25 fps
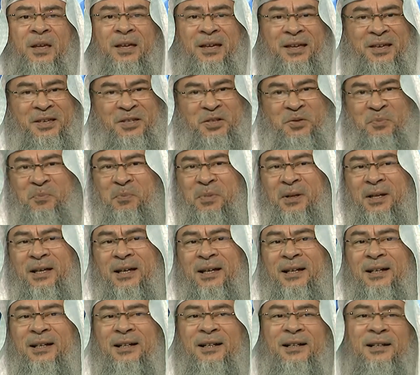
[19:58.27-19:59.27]
is
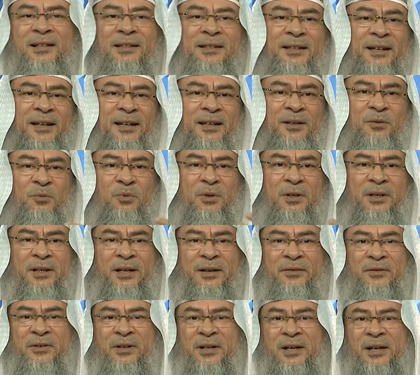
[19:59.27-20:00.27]
blood and
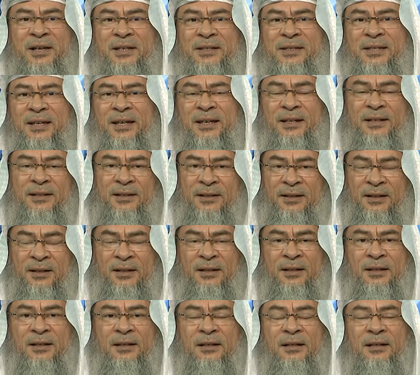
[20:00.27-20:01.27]
whatever is in
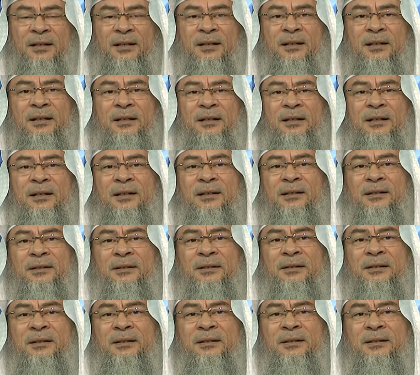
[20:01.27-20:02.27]

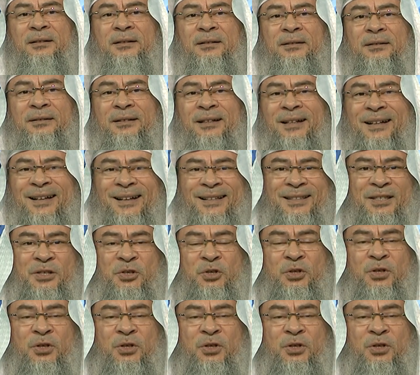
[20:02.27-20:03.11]
the guts